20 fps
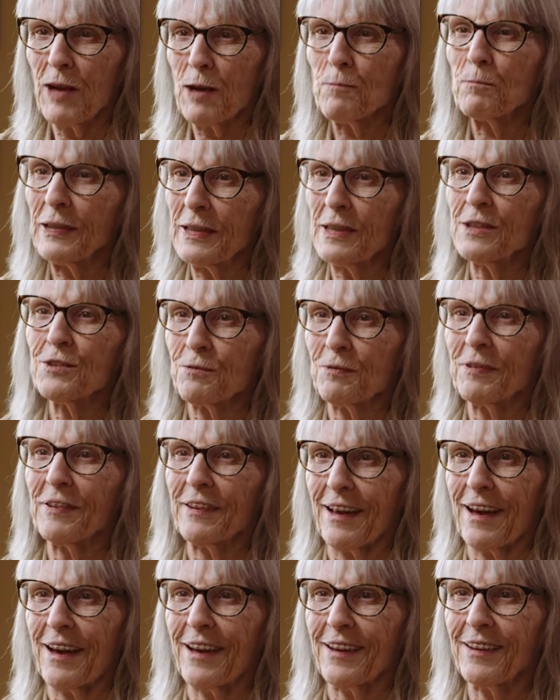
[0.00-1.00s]
I'm pleased
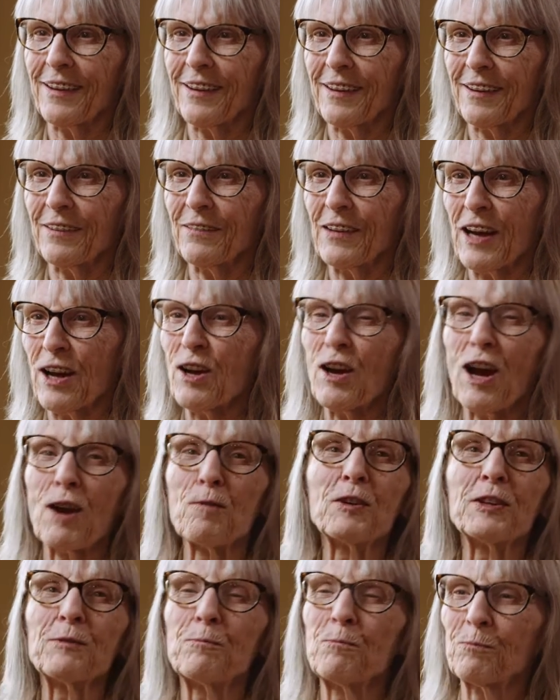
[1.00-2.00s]
with that, and I,
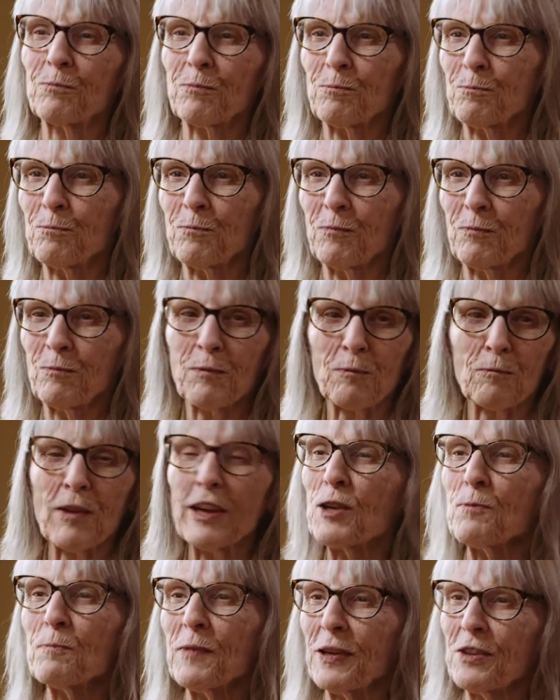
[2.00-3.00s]
I would
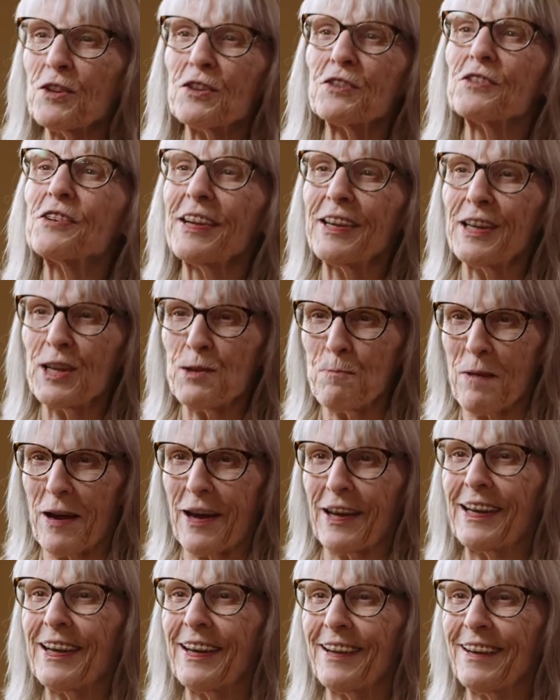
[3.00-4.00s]
recommend her to
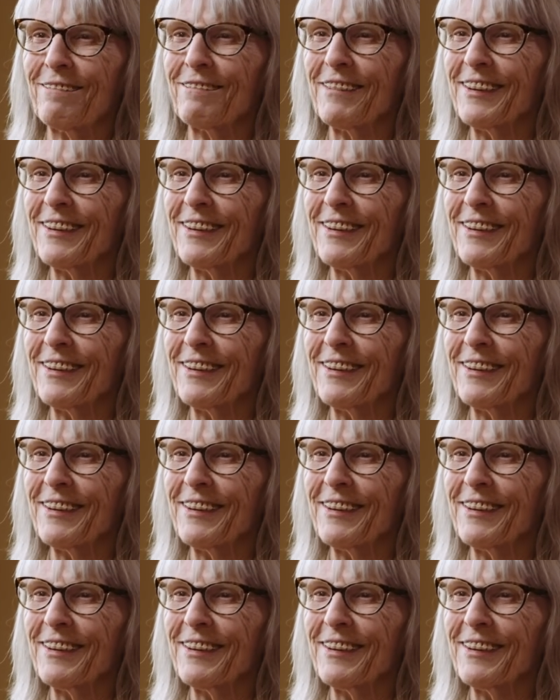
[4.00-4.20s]
anybody,